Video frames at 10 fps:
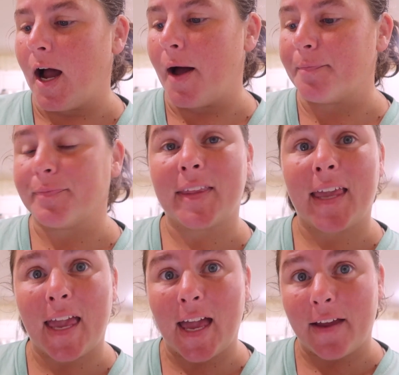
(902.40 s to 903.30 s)
um,
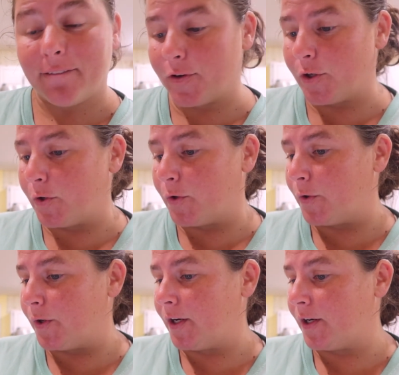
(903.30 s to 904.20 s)
cat
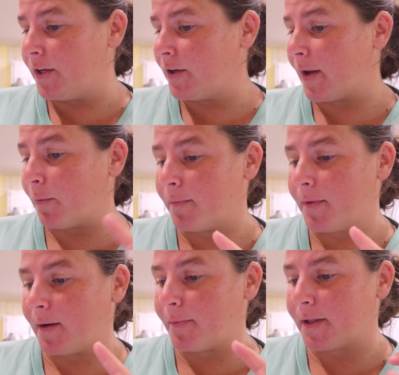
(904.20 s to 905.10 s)
food, Okay, one
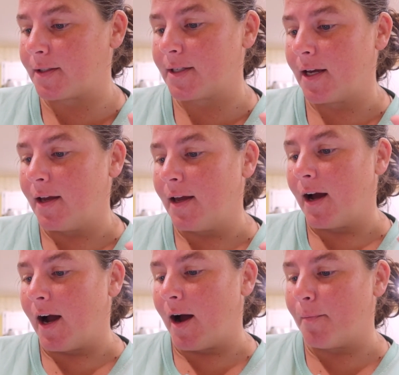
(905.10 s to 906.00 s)
minute, please.
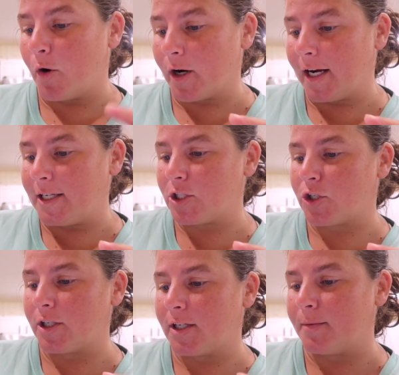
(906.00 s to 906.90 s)
Uh, more ice
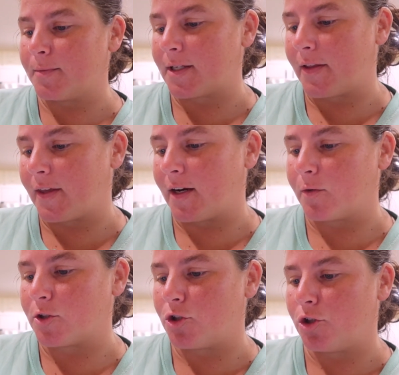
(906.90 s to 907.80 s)
creams, and then it
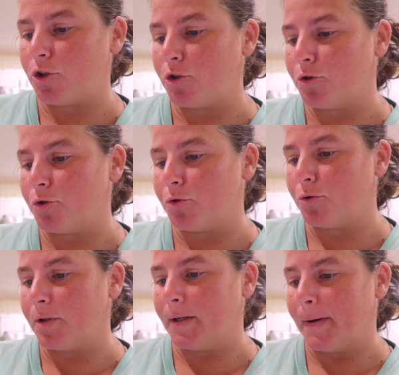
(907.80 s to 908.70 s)
was two